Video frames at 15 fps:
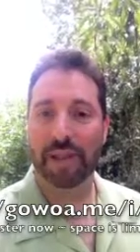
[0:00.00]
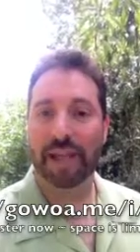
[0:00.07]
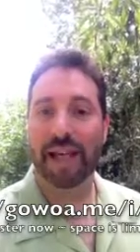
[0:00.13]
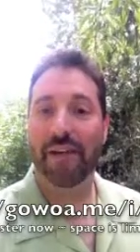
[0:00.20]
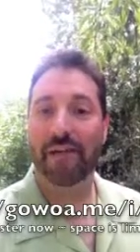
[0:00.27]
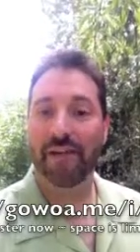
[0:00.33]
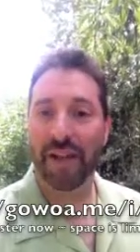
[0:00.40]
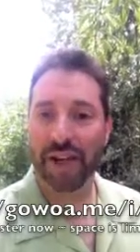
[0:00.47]

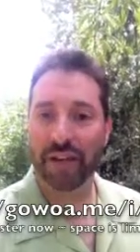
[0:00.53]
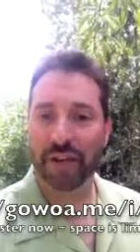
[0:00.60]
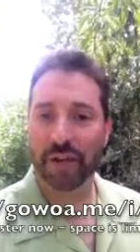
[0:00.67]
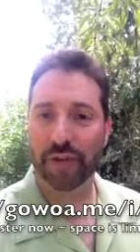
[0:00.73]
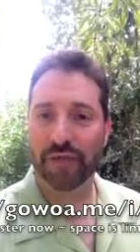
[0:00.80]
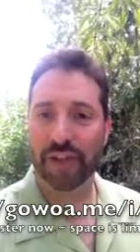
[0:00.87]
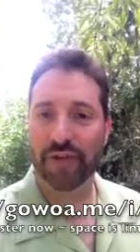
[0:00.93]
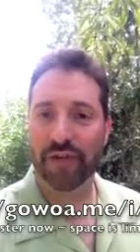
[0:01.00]
invest your
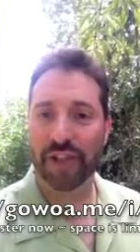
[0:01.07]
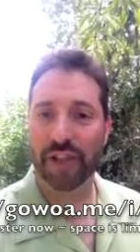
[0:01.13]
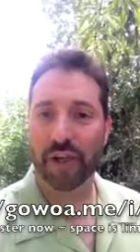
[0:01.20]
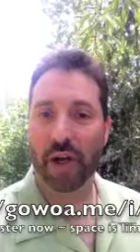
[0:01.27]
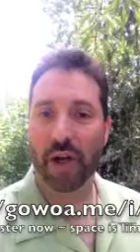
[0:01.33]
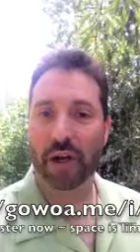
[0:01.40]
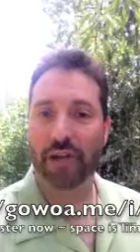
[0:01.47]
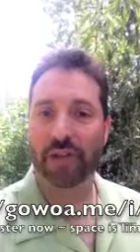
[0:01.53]

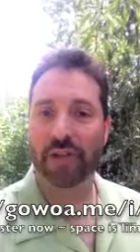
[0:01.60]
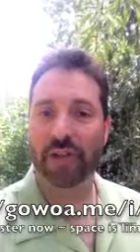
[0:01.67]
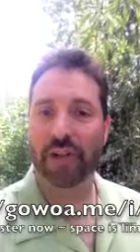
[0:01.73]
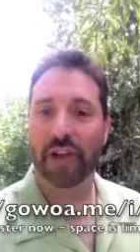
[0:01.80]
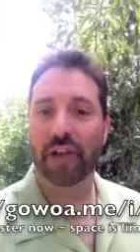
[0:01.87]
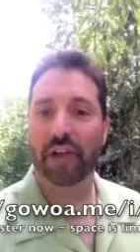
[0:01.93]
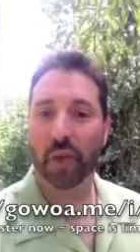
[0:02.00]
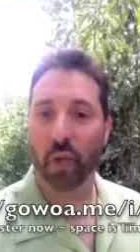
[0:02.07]
$50,
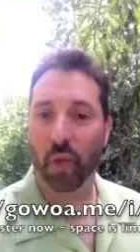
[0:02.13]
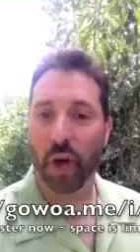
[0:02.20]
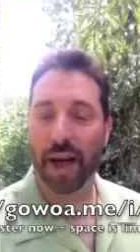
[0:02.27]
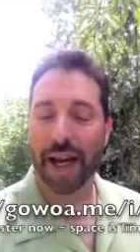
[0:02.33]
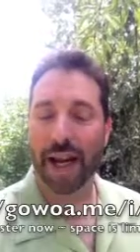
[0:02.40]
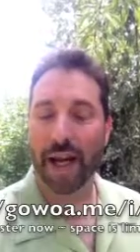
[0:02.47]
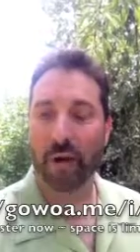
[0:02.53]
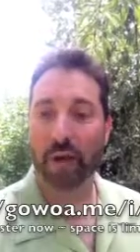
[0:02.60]
your one
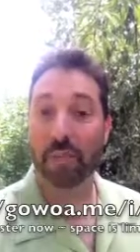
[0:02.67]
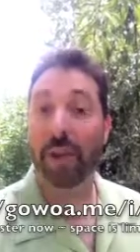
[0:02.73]
hour.